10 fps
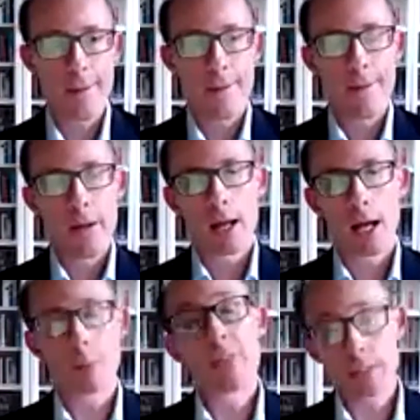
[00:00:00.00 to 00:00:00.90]

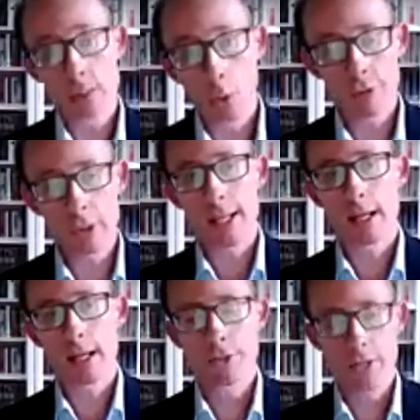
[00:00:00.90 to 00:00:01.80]
That's lawful
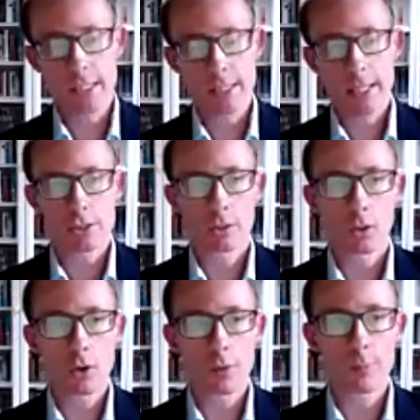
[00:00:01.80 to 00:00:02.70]
under international
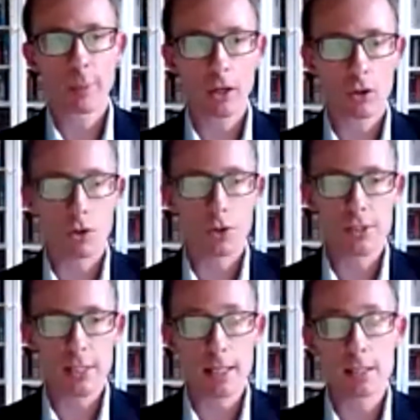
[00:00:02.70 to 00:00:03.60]
law
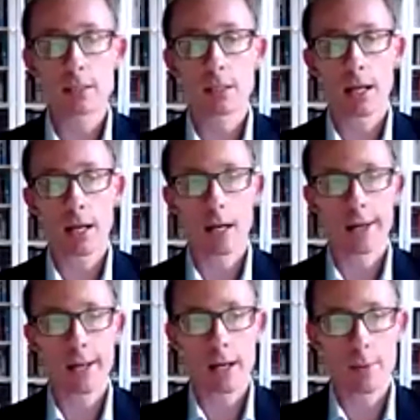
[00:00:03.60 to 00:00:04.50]
because it's
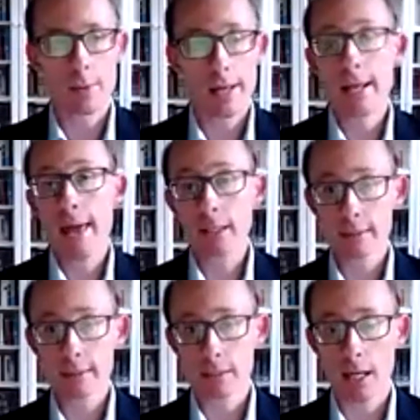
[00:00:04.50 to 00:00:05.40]
an
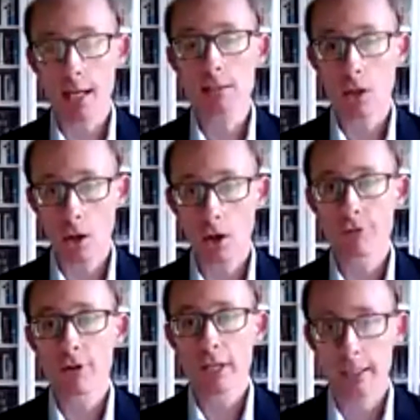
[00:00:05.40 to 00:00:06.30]
exercise
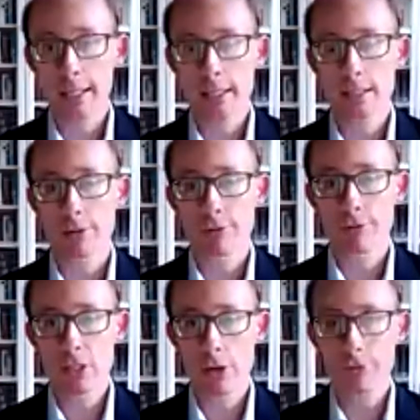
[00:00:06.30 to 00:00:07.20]
of collective
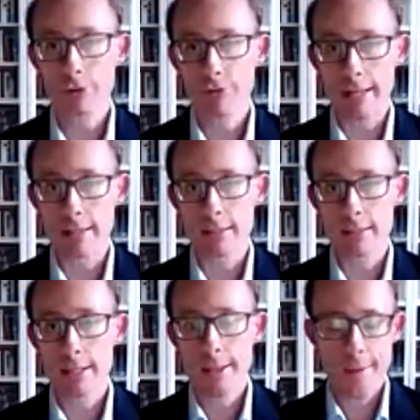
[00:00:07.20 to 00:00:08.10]
self-defense.
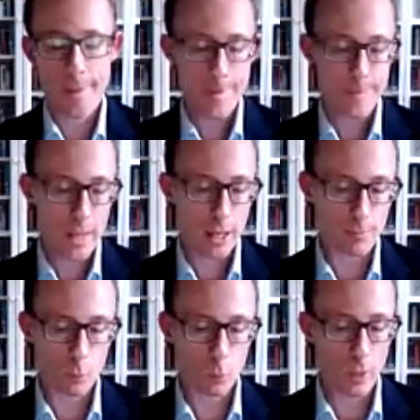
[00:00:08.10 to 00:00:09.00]

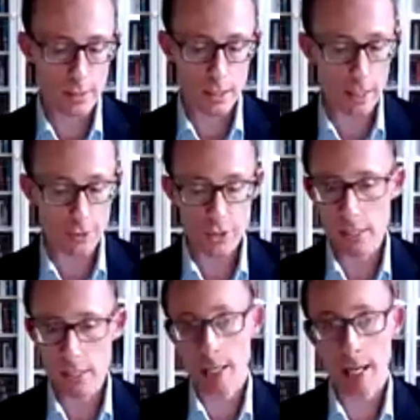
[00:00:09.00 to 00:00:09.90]
Western
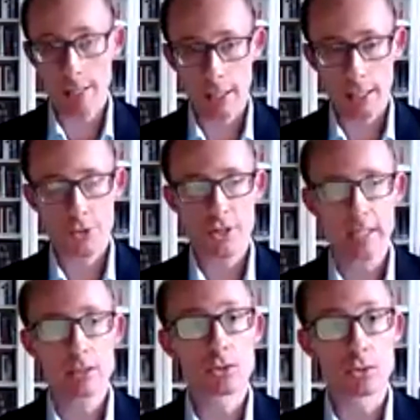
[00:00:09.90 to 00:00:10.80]
countries and other
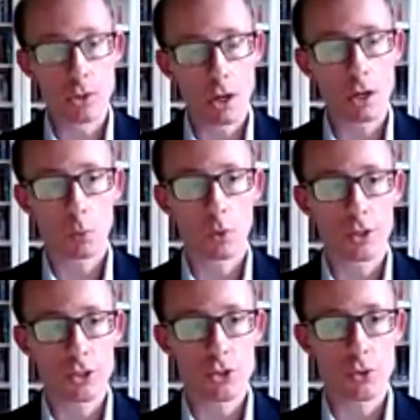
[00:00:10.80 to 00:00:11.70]
countries do not
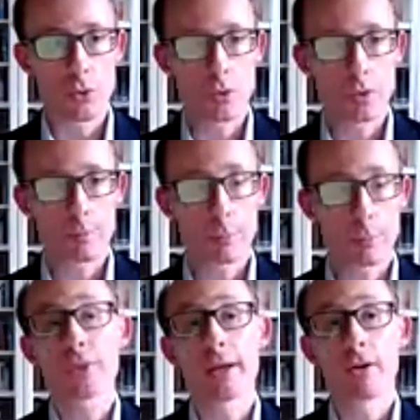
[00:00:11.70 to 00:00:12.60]
want to
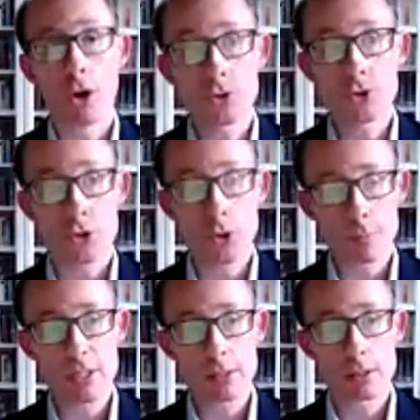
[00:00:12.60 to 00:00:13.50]
put their own
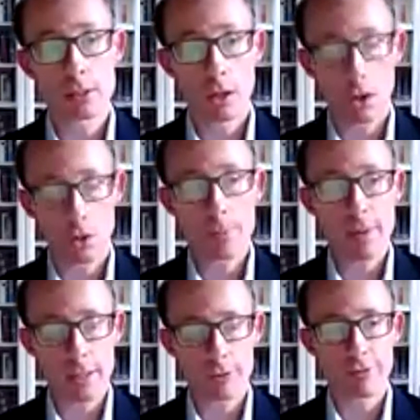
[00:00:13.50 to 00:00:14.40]
troops on the
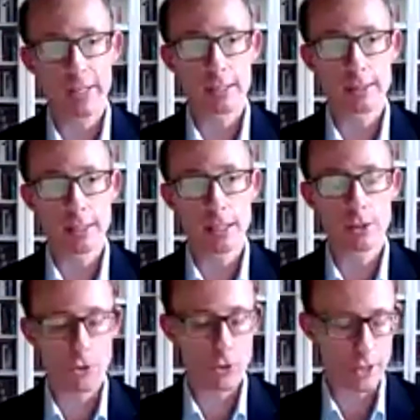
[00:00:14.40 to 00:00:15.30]
battlefield
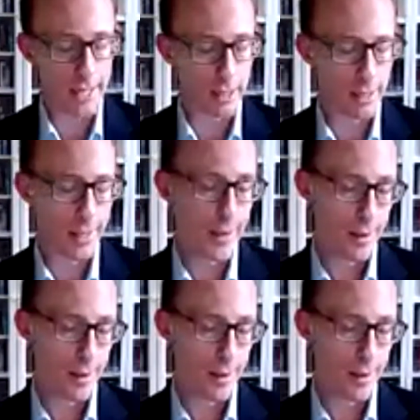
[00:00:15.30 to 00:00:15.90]
in Ukraine,